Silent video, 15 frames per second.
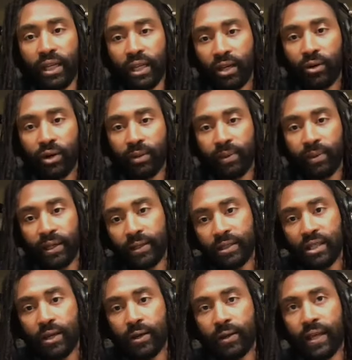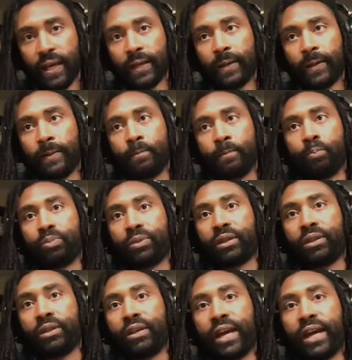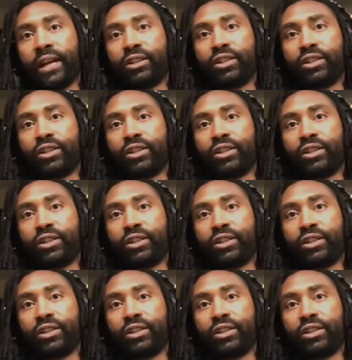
You know what I mean? So like, you got to